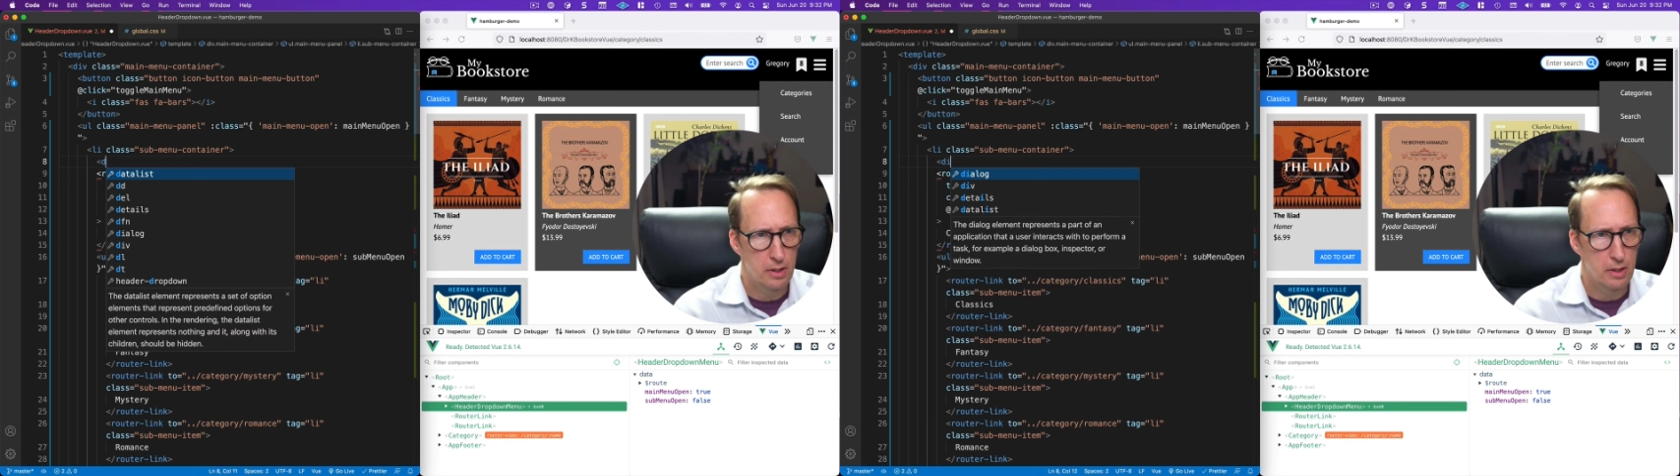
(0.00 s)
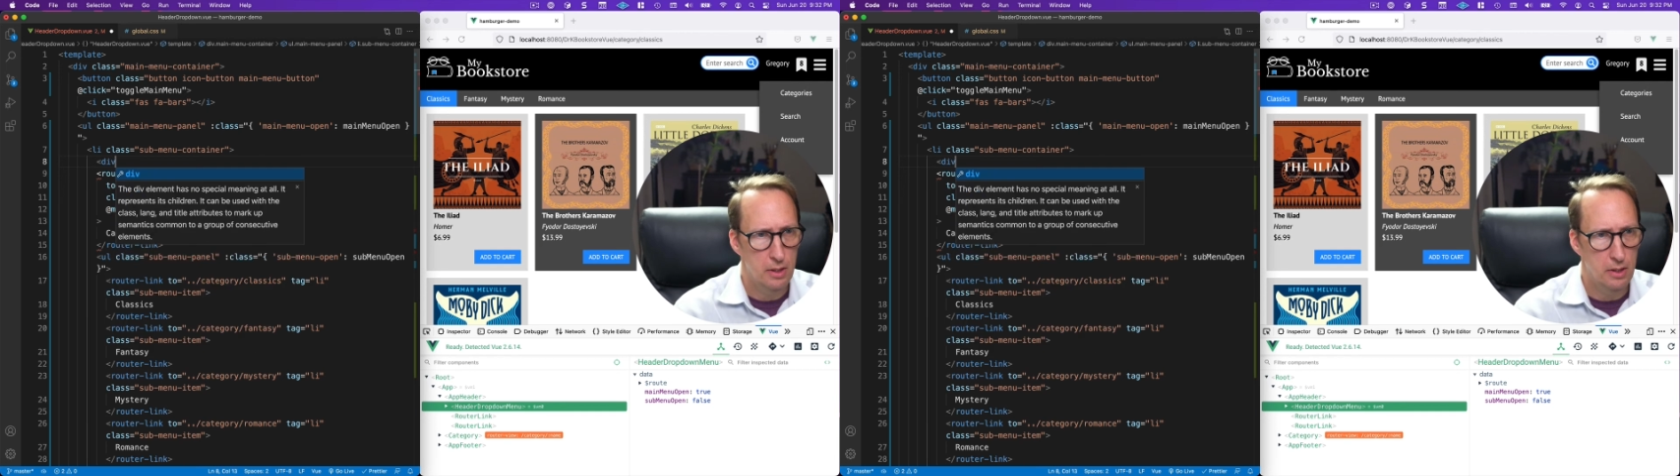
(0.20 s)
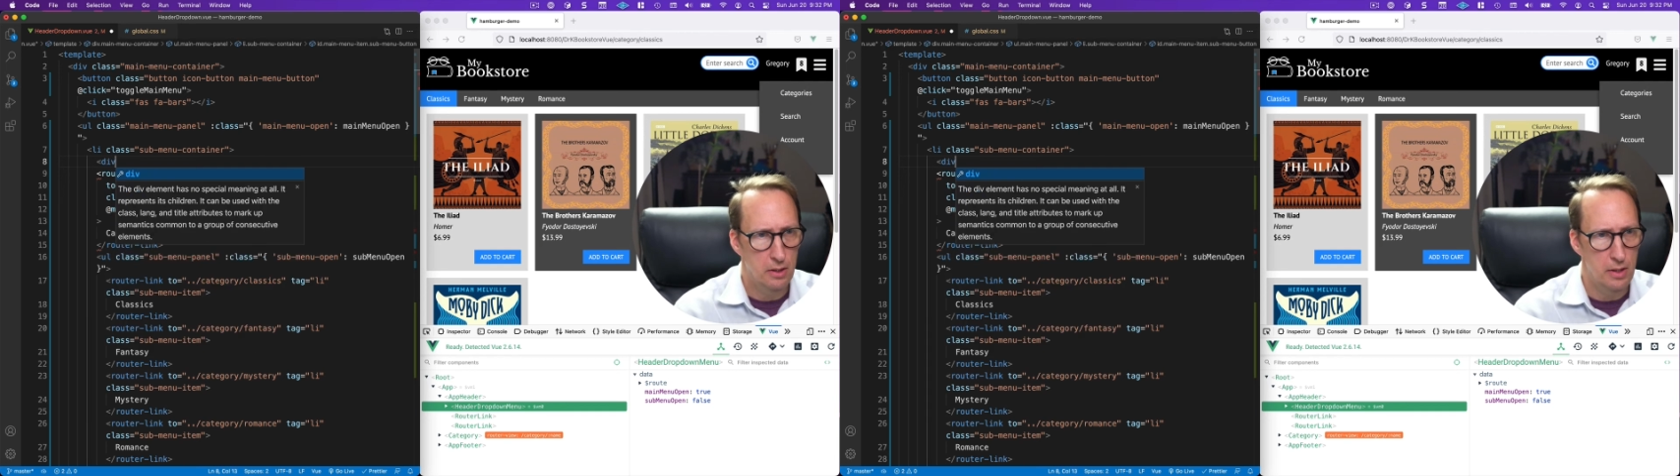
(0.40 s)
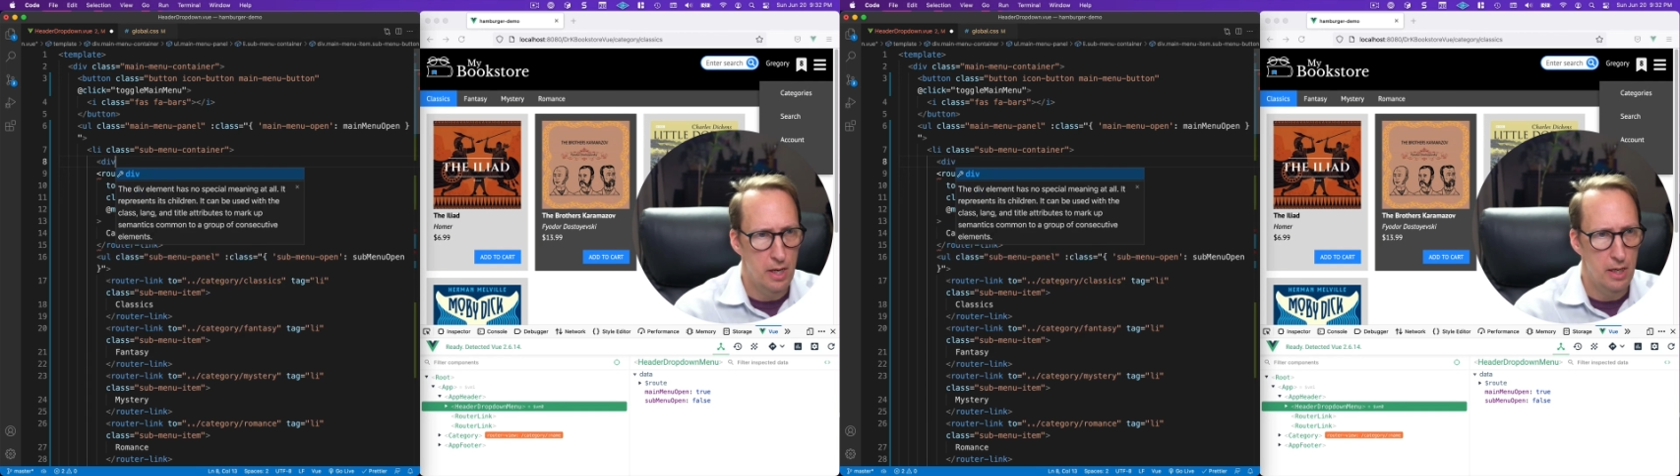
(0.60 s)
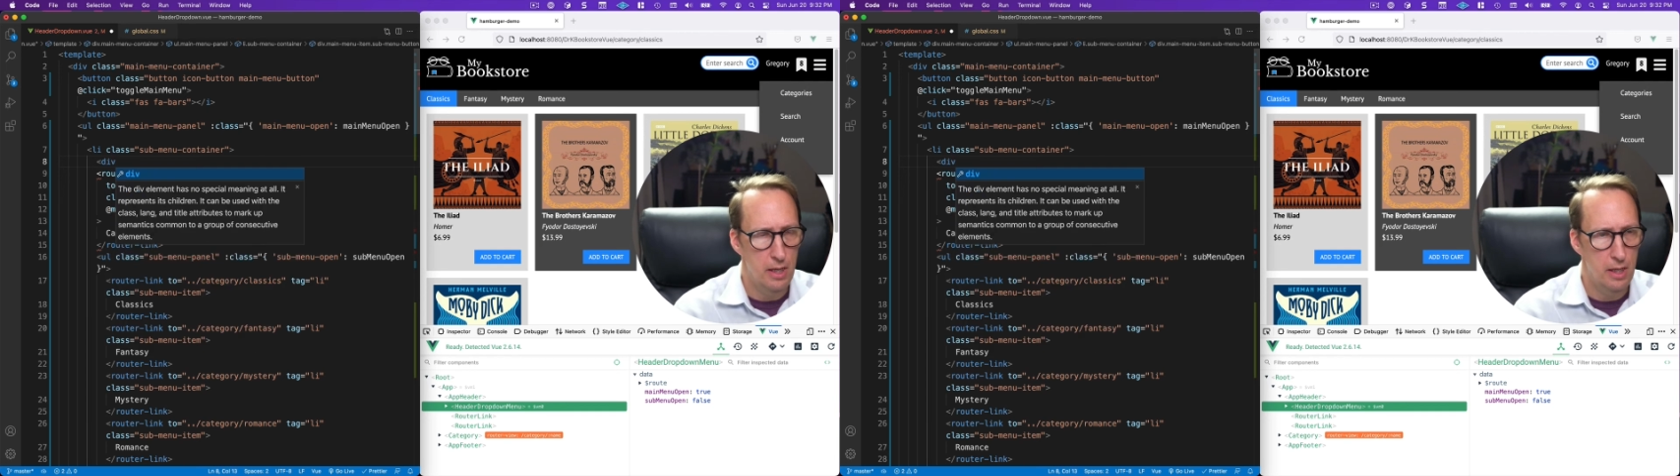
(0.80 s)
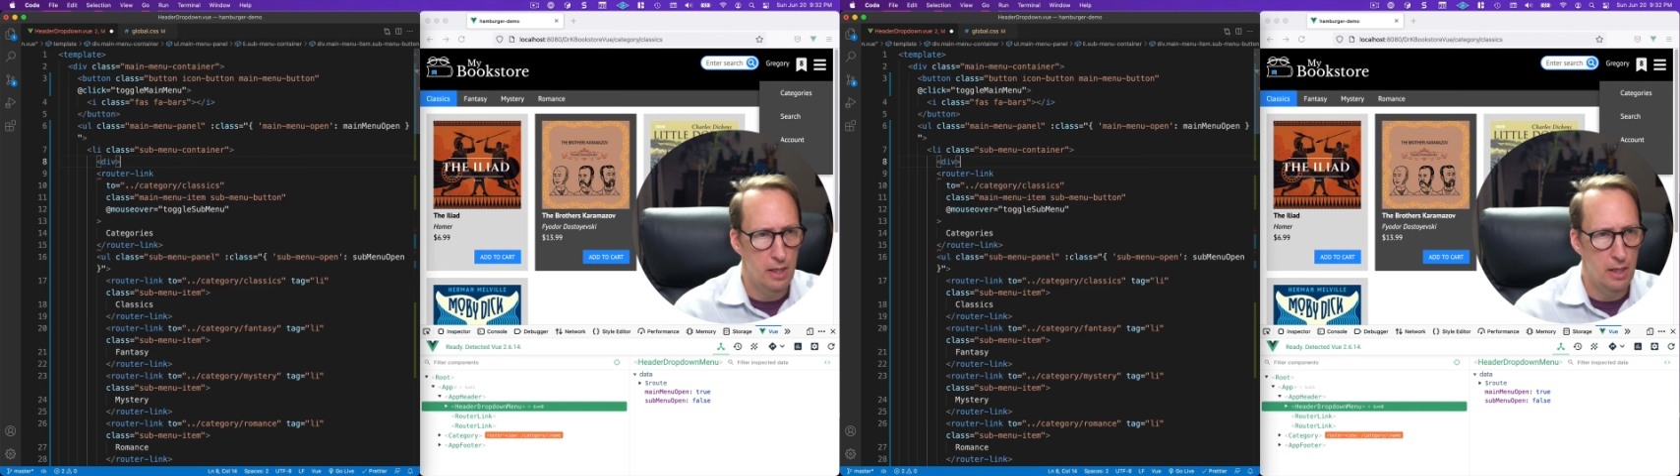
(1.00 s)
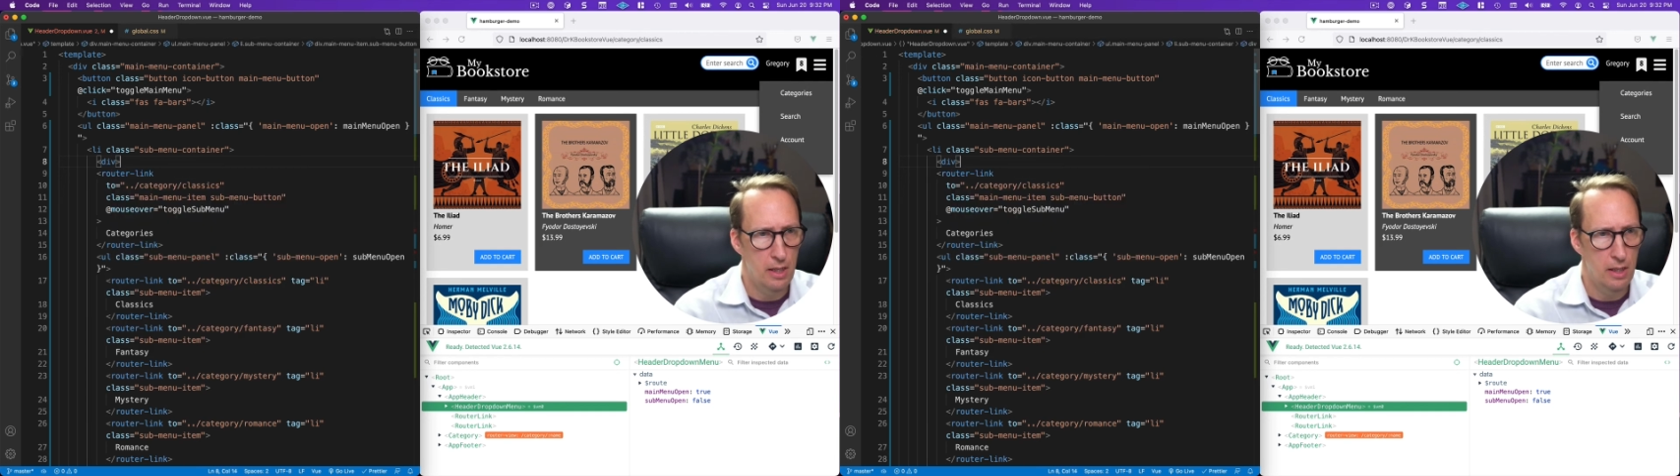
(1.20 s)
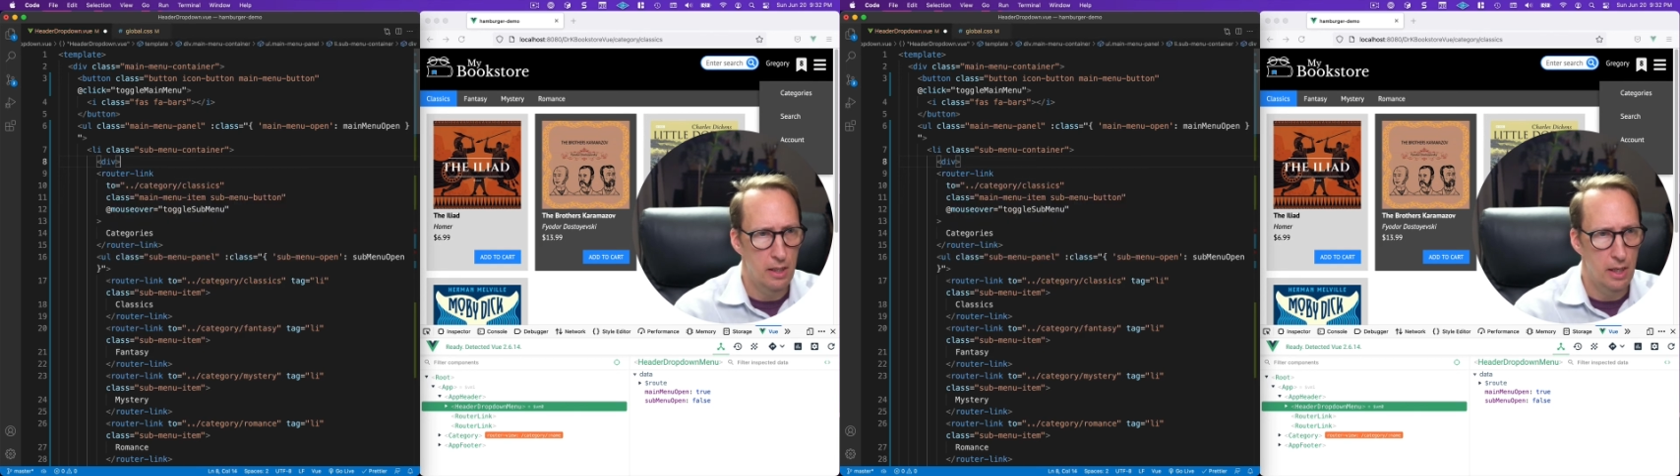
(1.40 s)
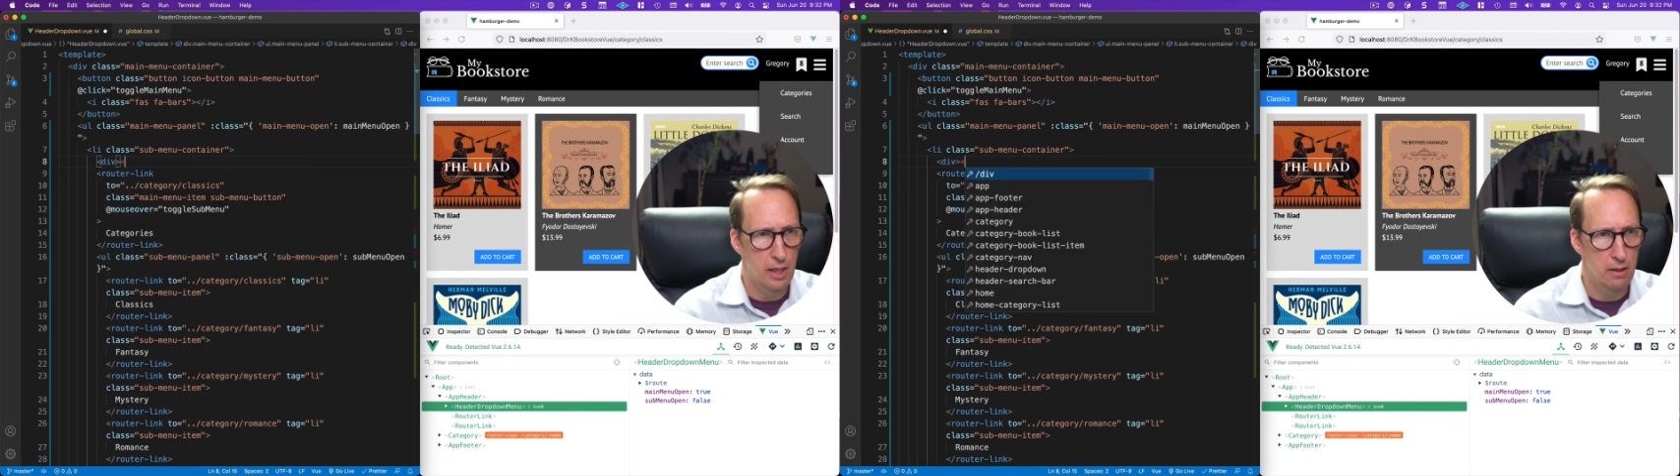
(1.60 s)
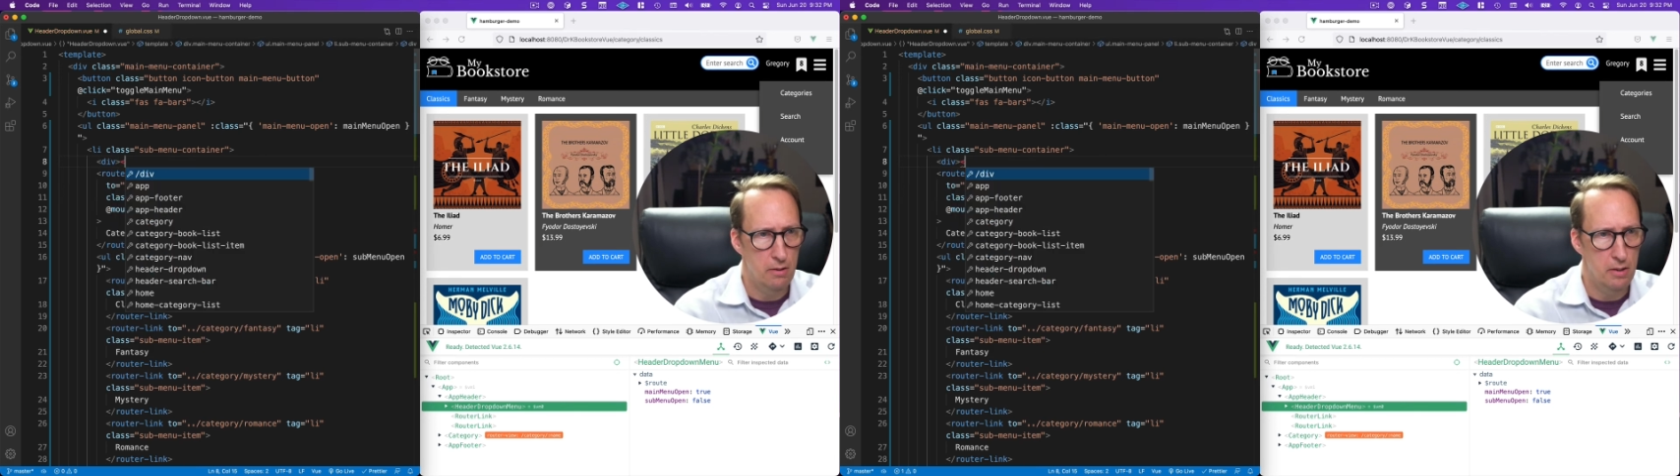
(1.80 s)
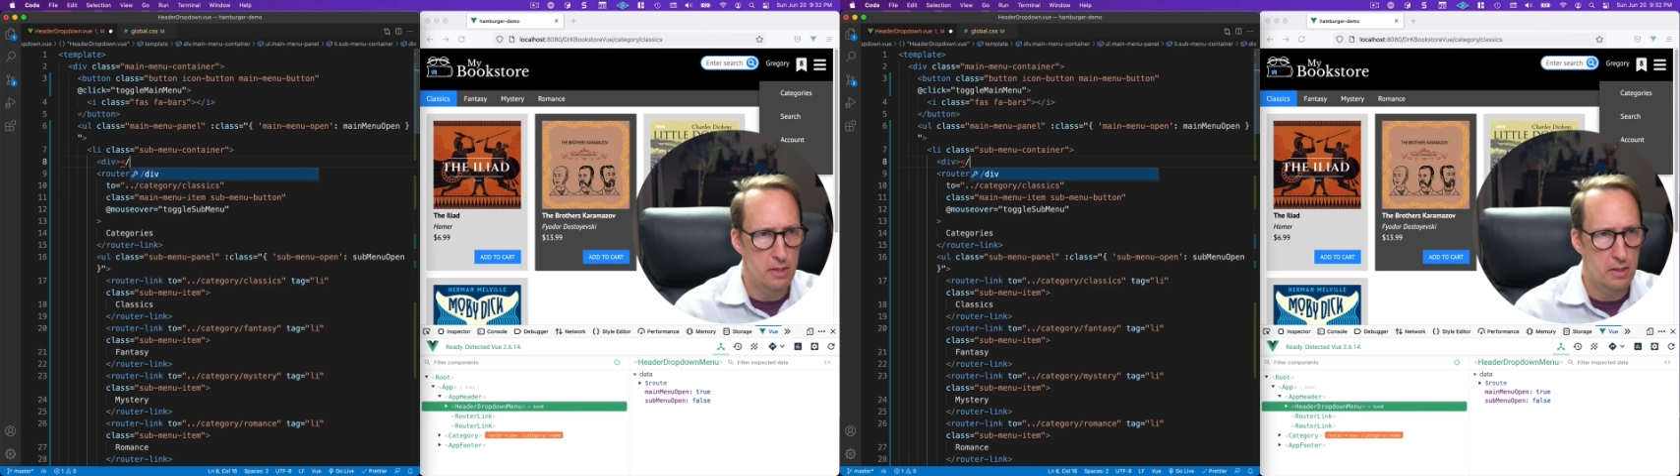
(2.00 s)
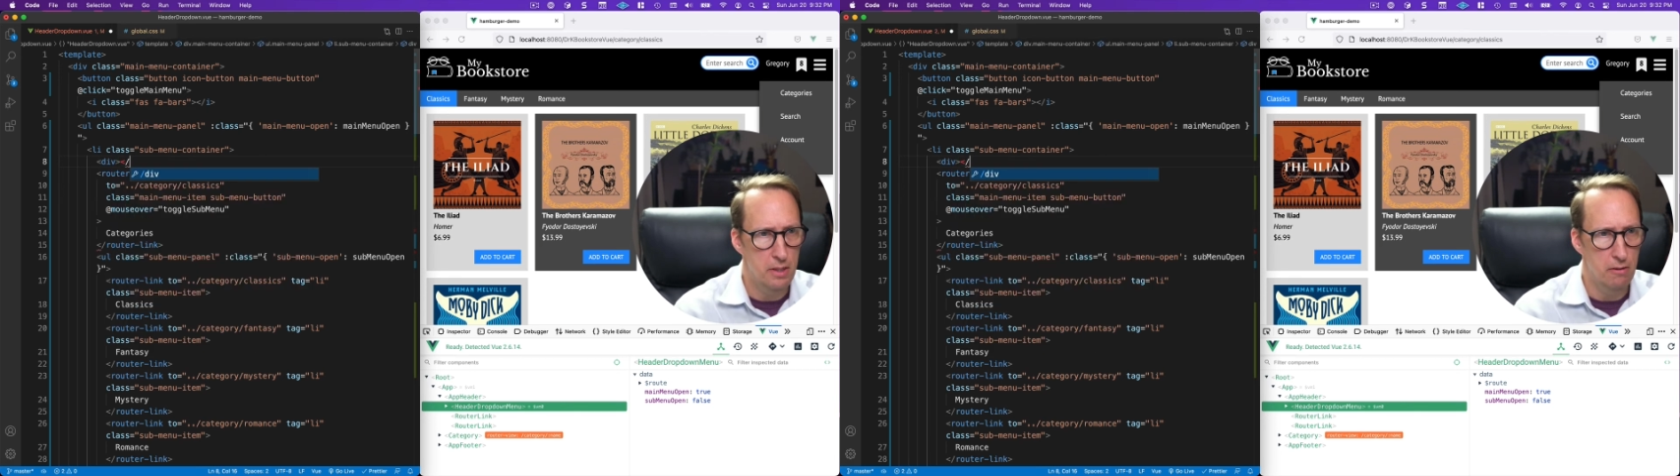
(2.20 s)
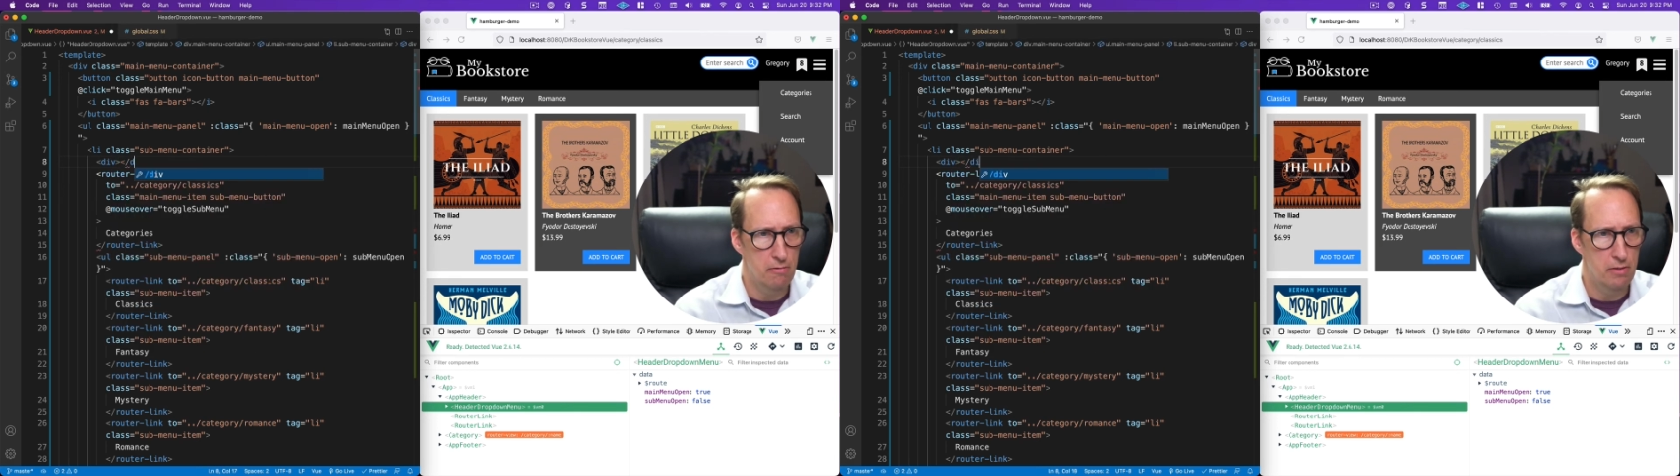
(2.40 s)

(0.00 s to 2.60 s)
create an outer div.